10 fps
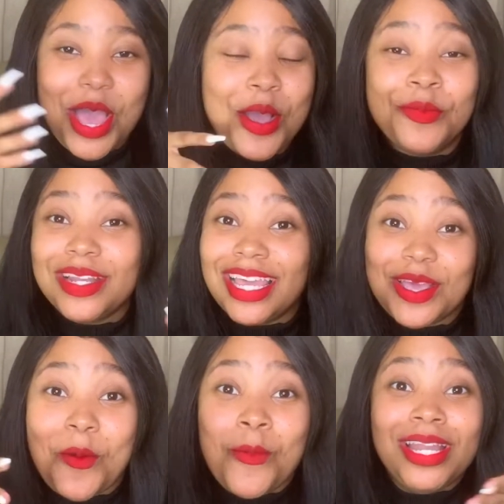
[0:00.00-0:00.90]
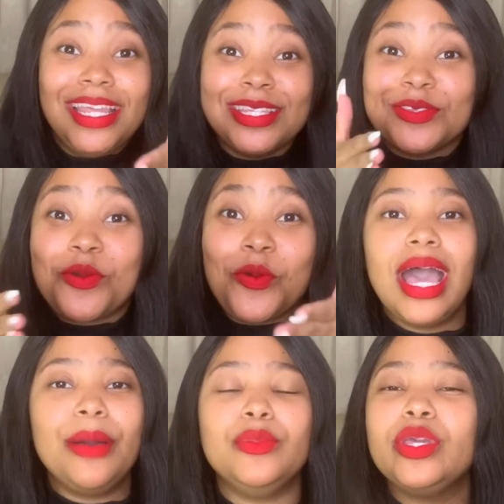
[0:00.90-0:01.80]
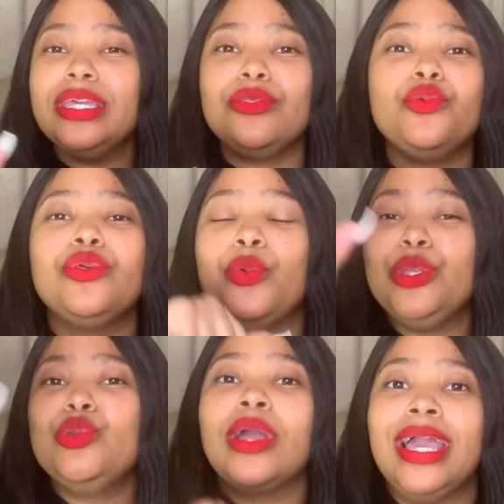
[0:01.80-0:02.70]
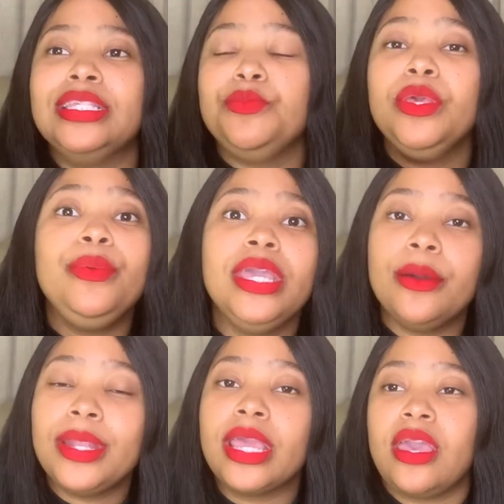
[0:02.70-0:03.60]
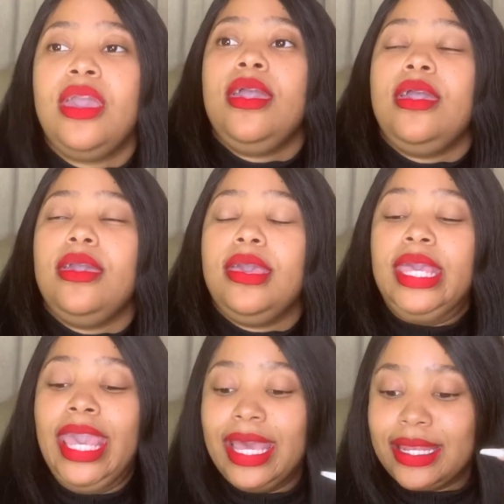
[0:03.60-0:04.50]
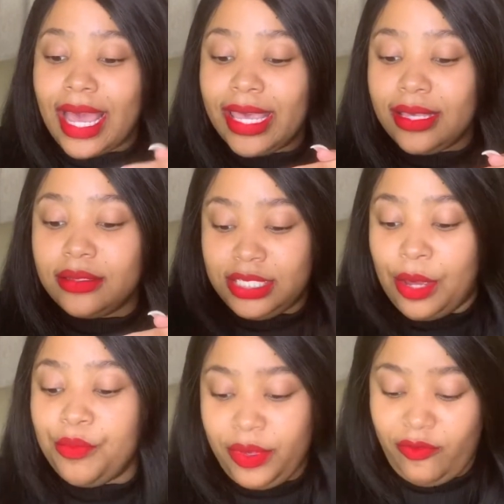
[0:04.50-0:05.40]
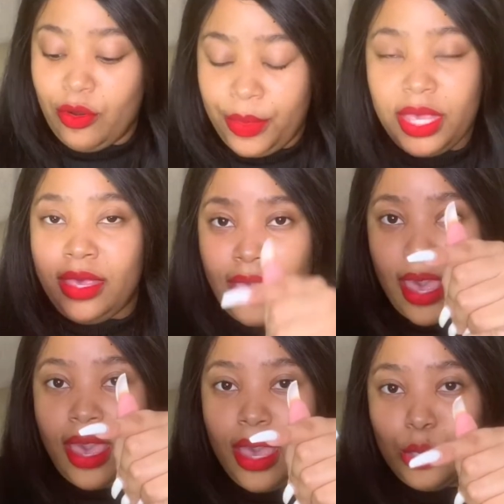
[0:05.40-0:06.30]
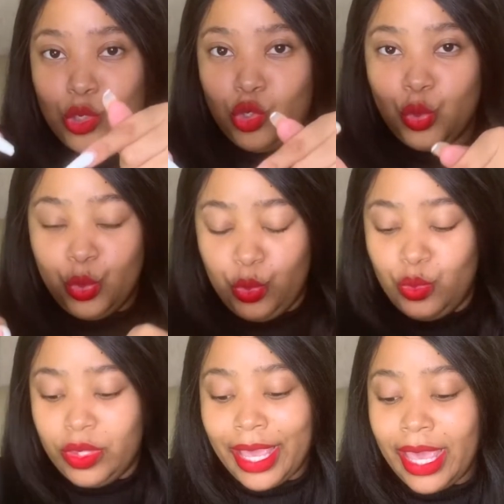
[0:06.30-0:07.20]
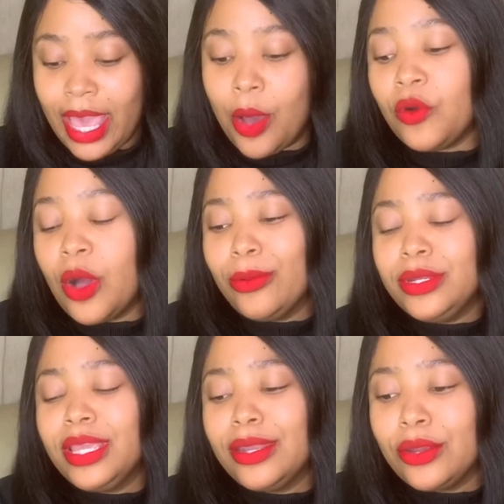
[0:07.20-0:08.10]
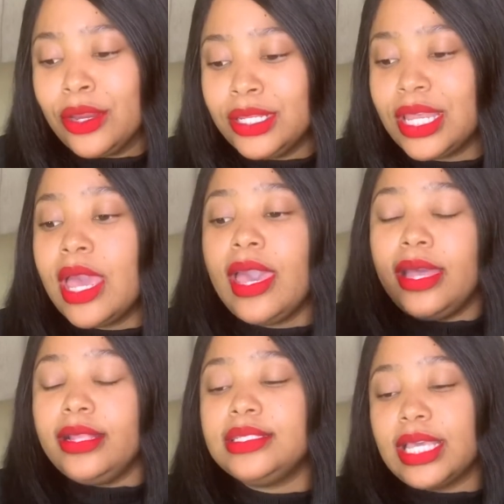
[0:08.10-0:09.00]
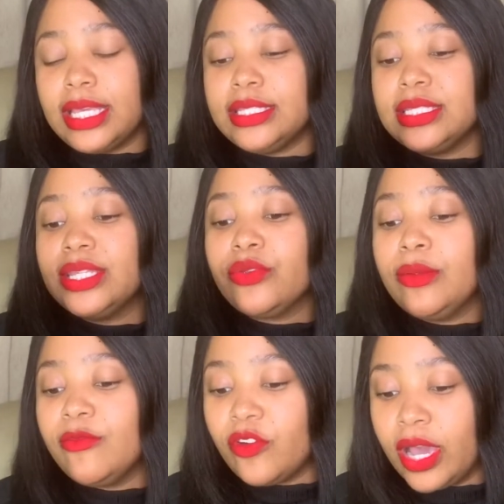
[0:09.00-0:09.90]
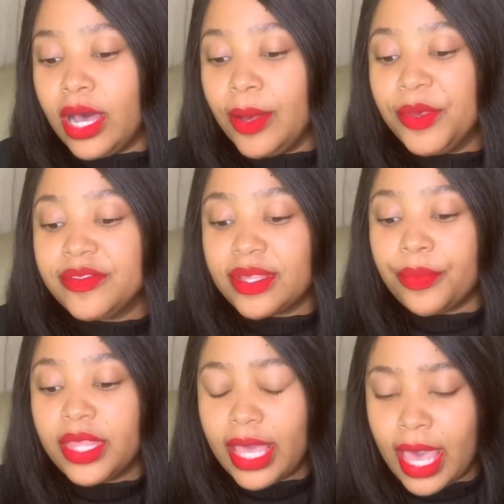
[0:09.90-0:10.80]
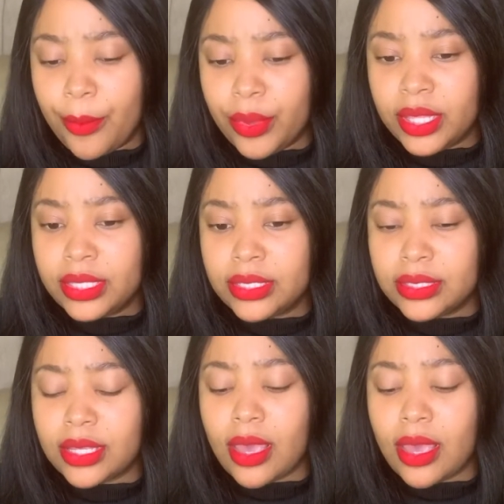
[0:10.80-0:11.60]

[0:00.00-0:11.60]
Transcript: I'm like, what is going on? I'm looking through the window, guys, peeping. I'm like, can I jump from here to there? I wouldn't get hurt. At least I can scream for help if something happens.